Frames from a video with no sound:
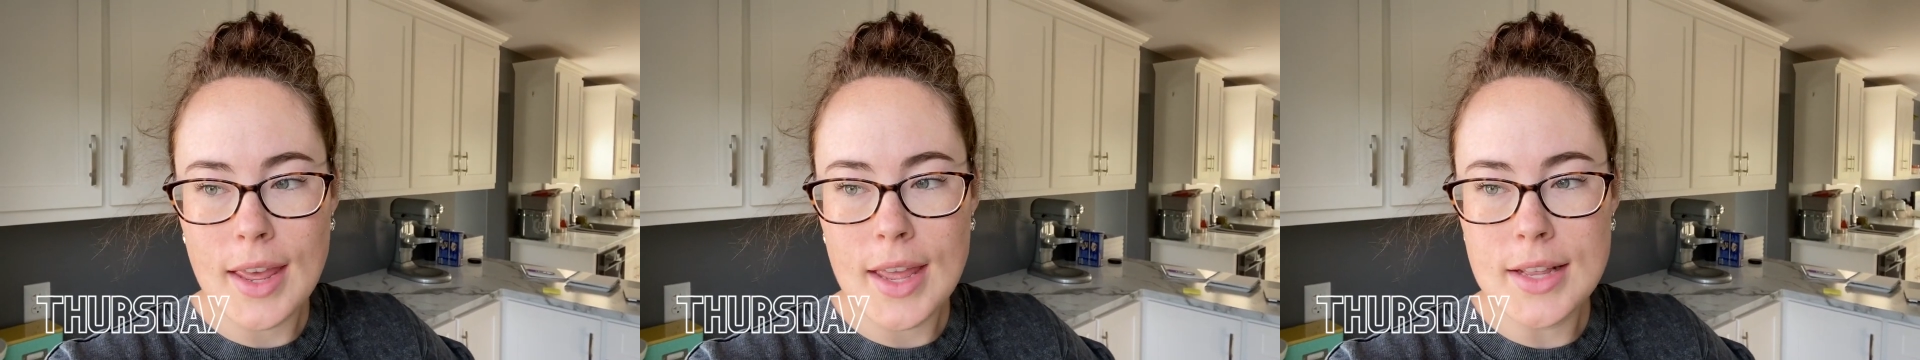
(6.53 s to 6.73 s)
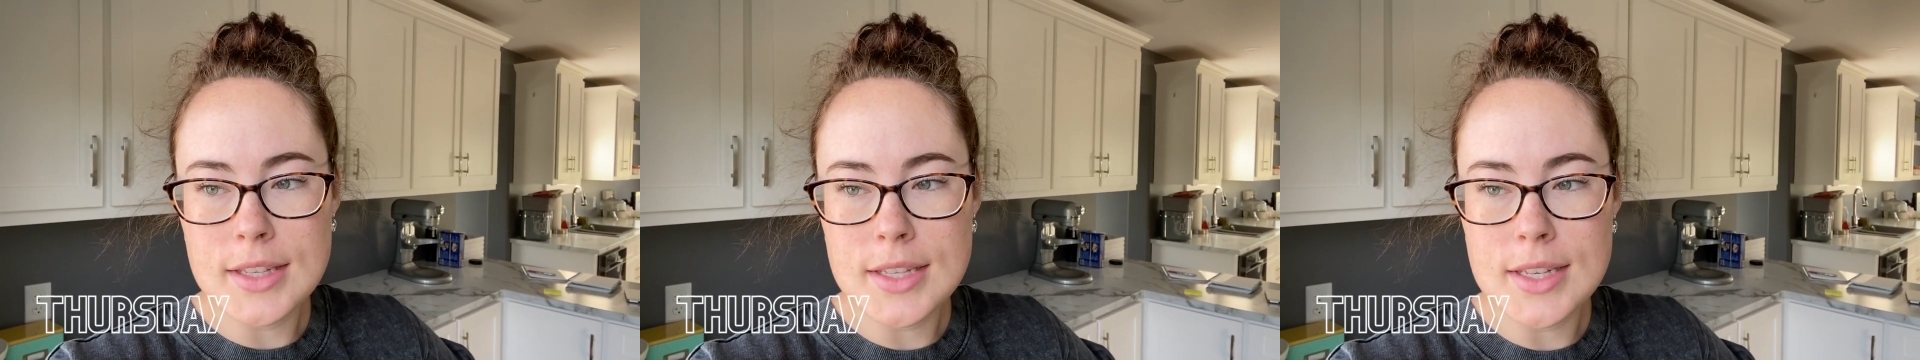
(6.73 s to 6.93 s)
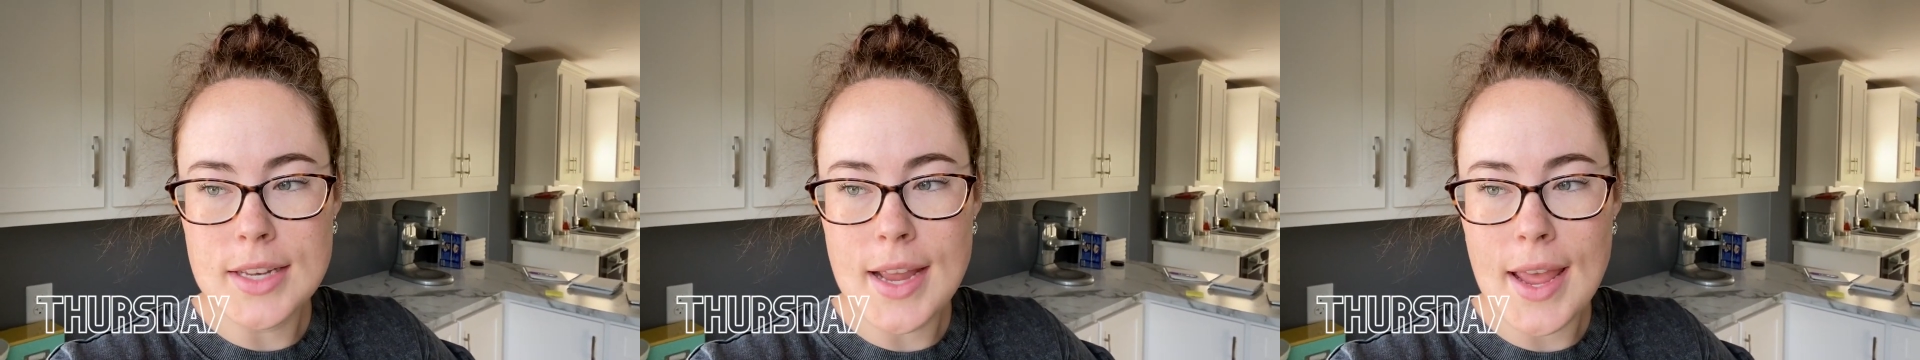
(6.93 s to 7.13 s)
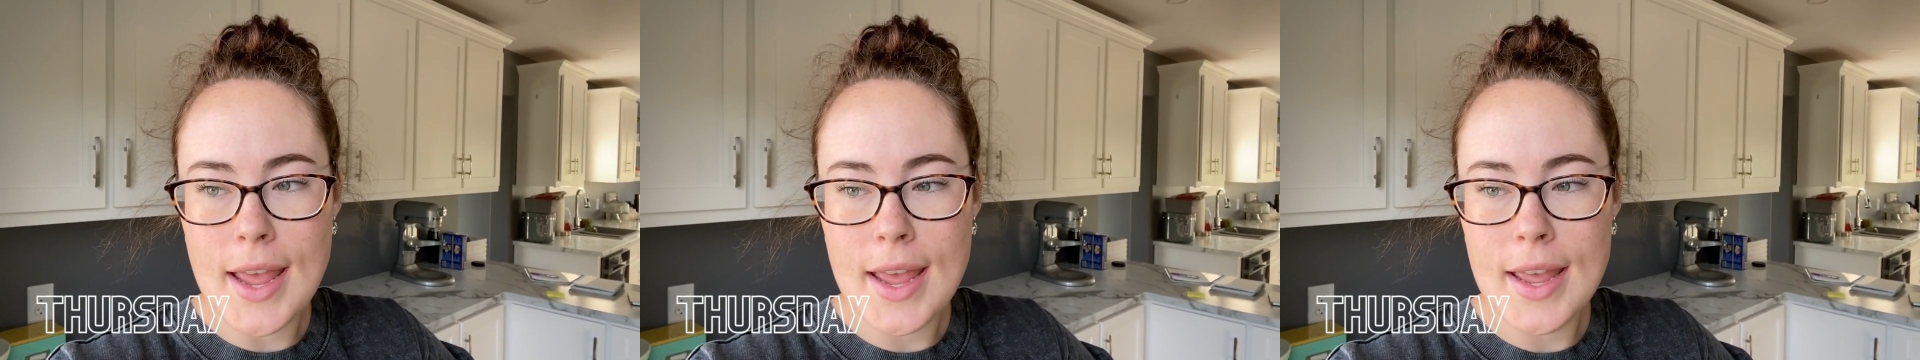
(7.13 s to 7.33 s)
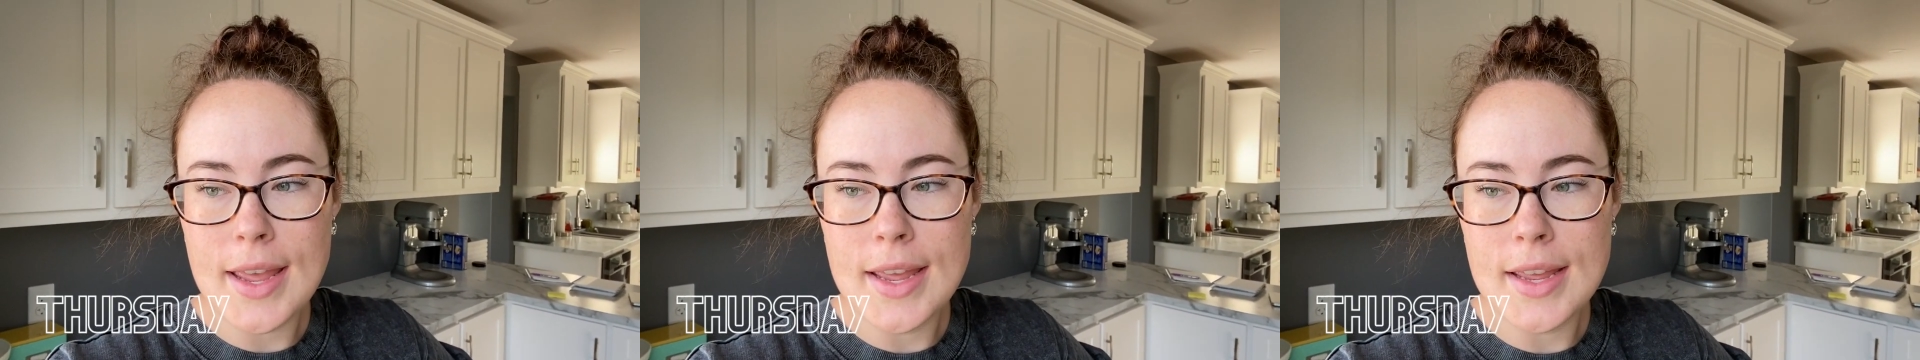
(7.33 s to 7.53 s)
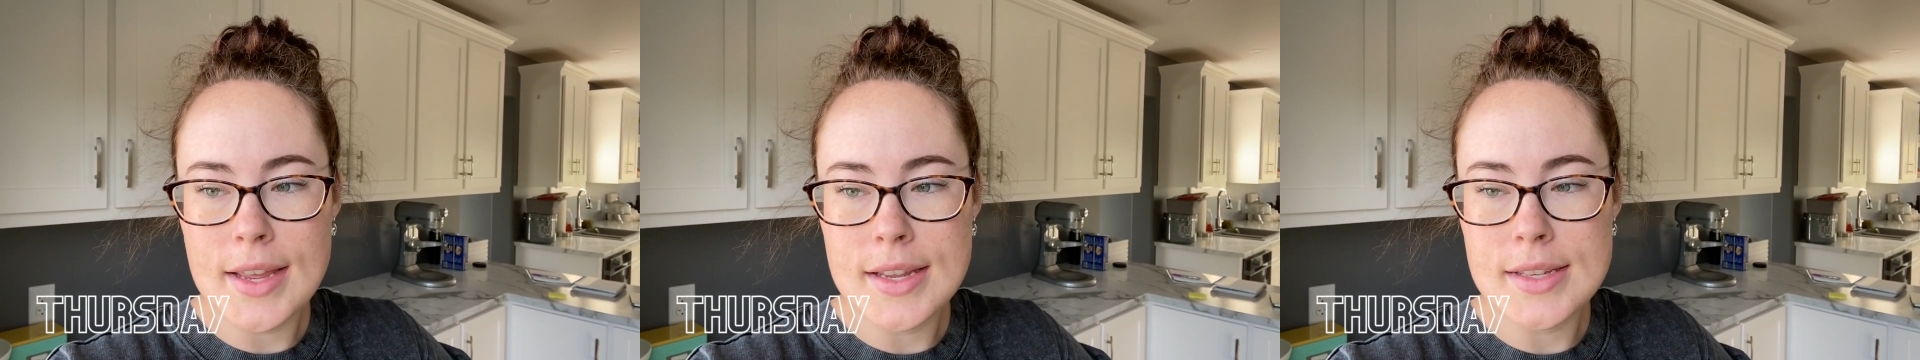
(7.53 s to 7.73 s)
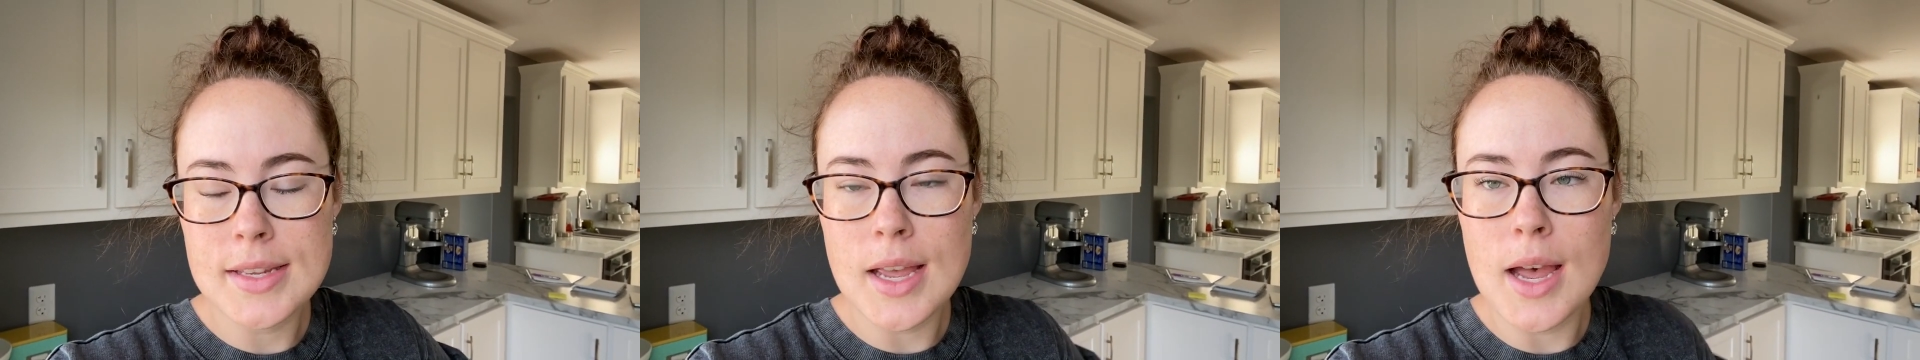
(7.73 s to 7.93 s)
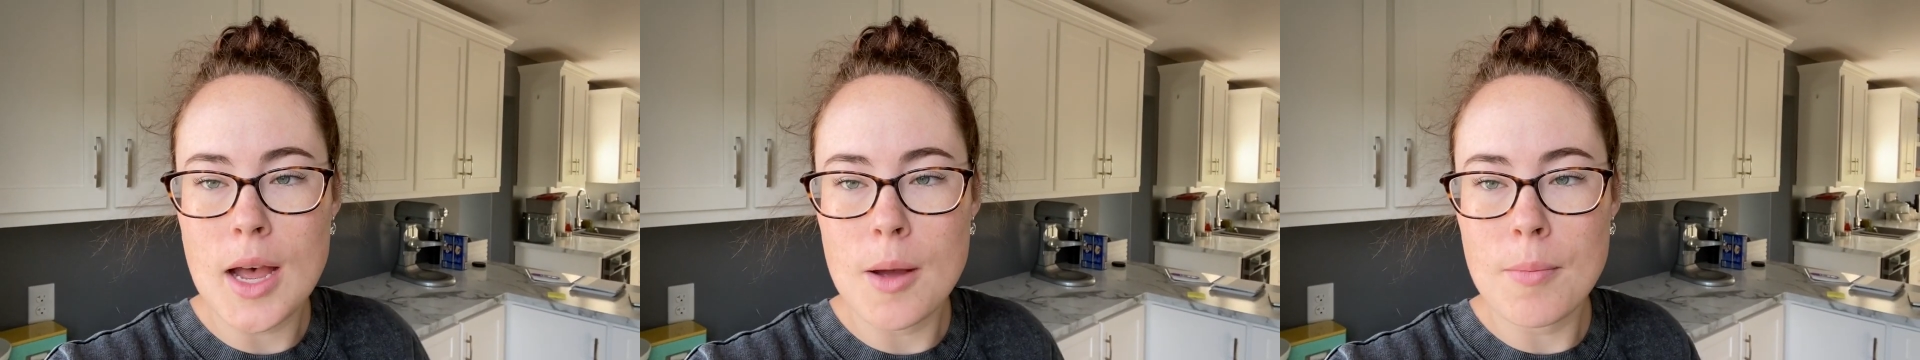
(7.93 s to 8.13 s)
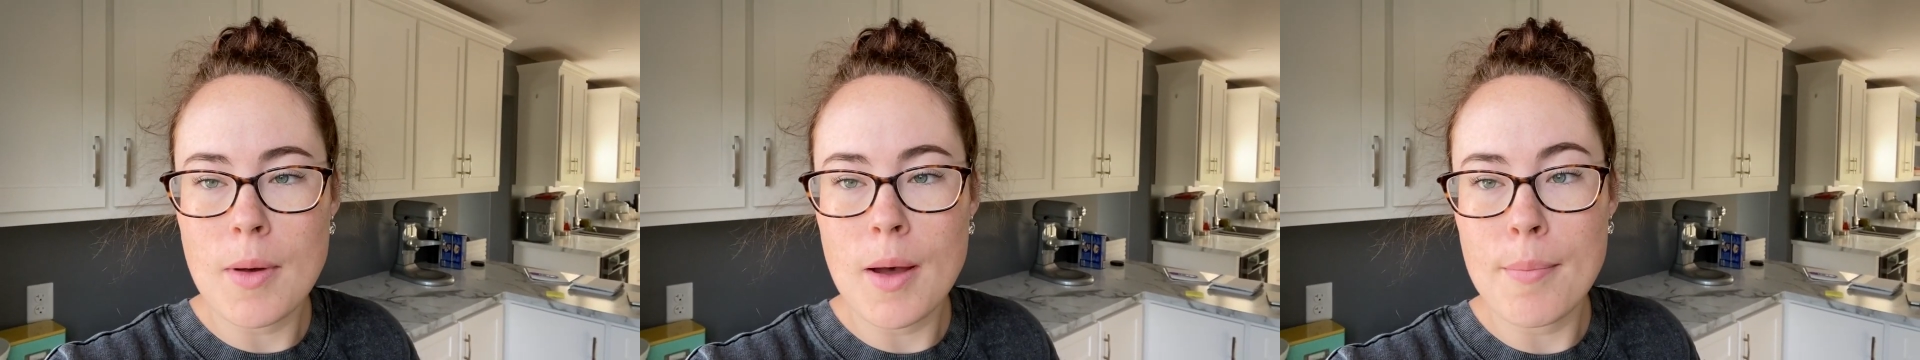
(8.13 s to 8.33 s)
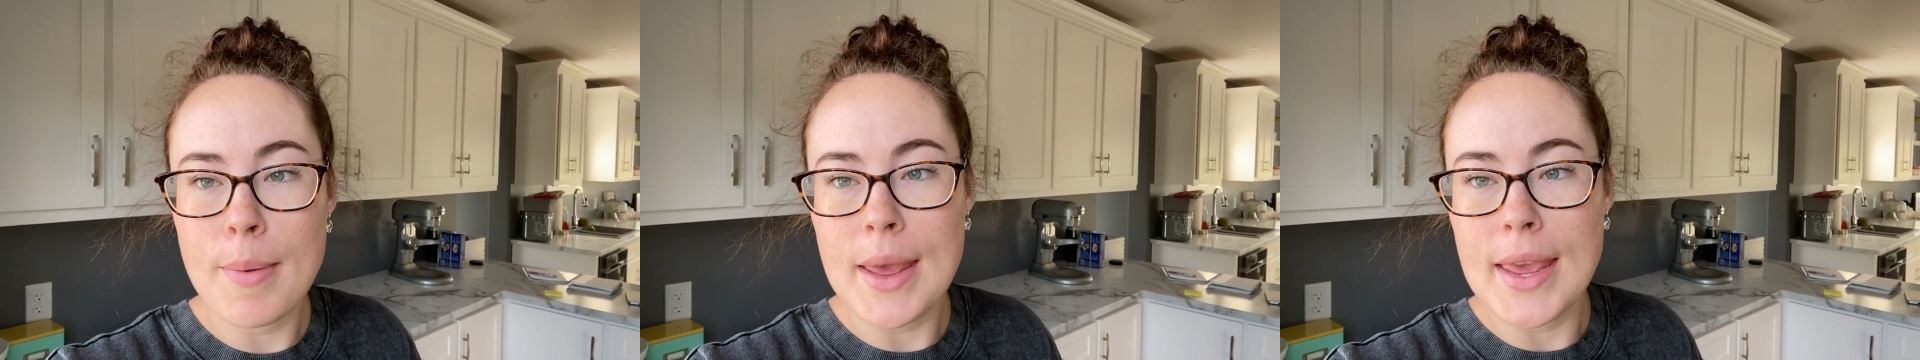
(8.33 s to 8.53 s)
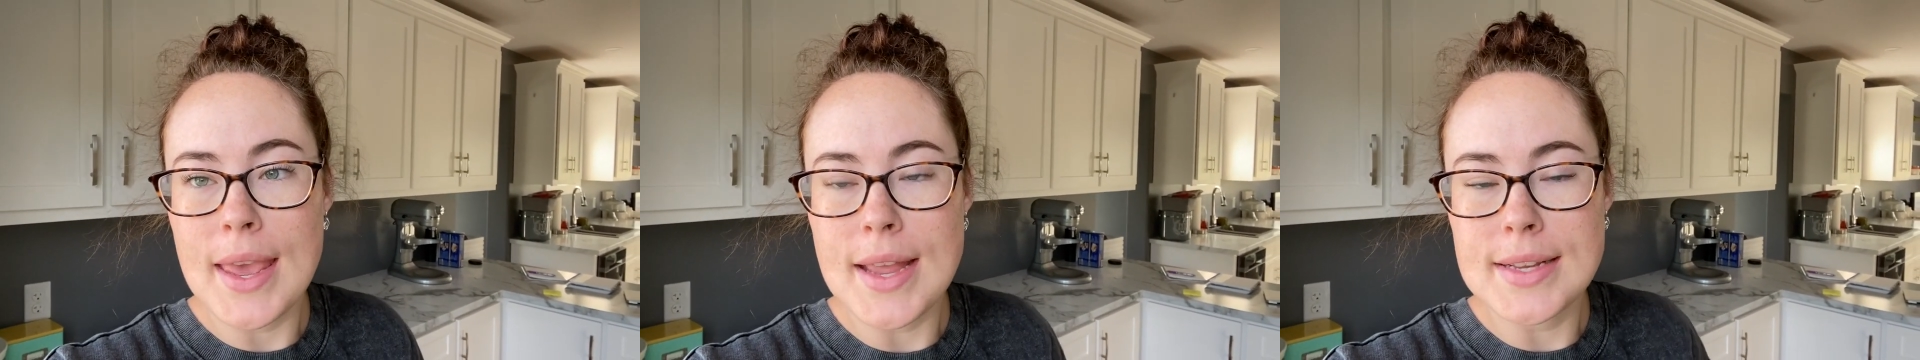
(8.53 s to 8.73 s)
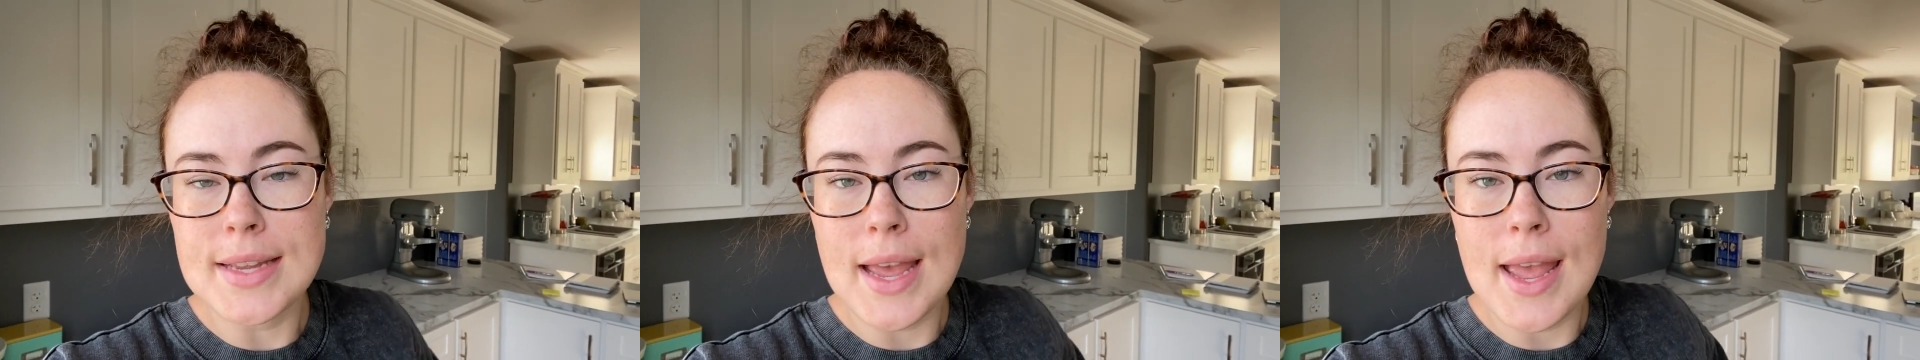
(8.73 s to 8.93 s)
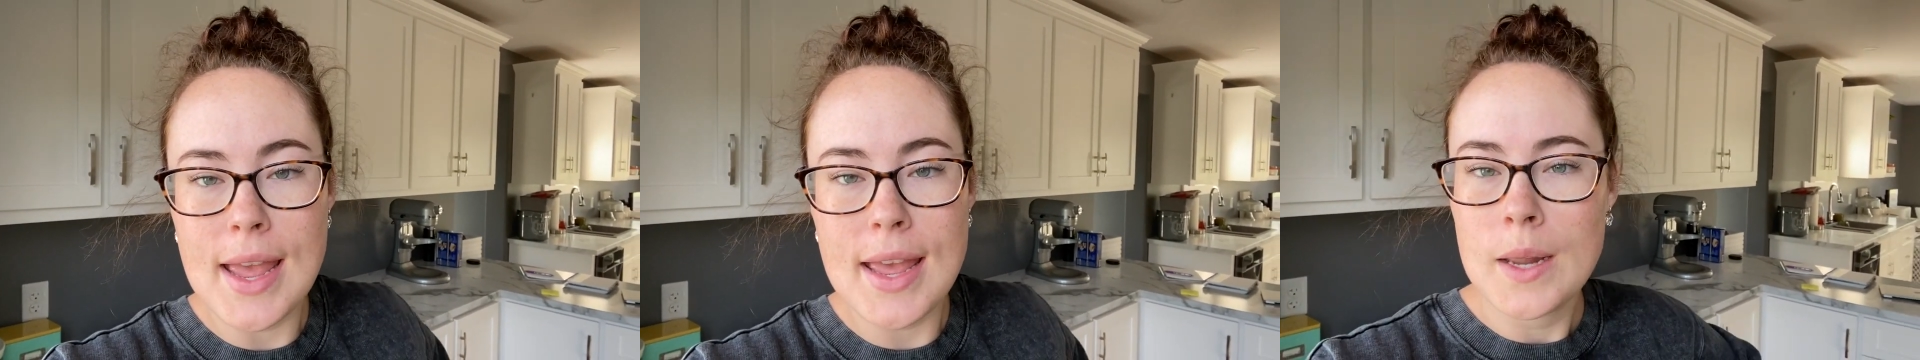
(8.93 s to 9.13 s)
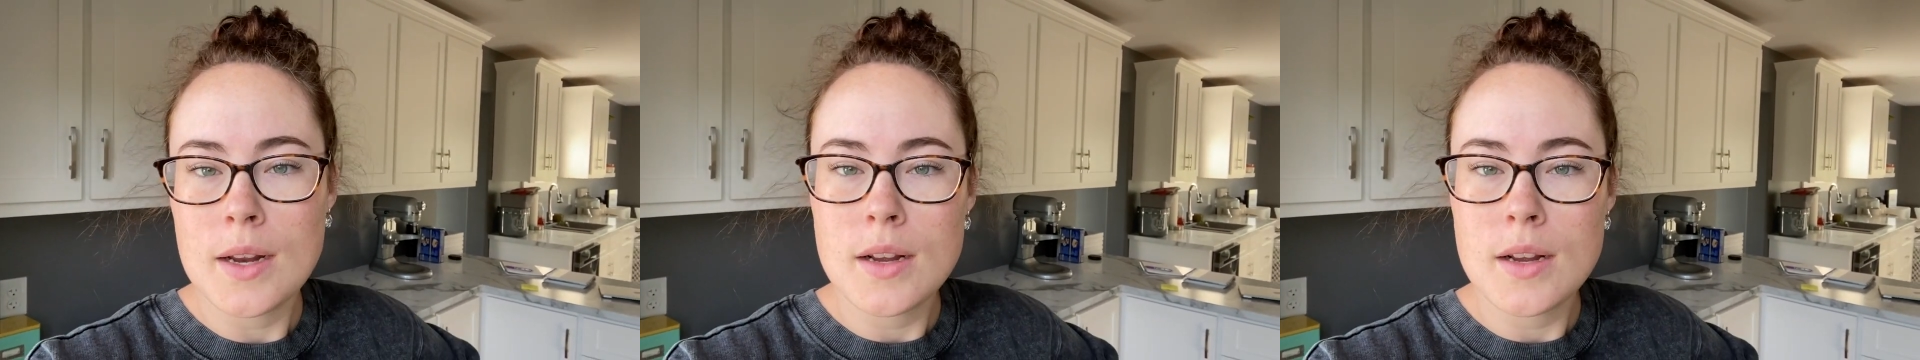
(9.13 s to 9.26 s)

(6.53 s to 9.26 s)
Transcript: and today is a baking day.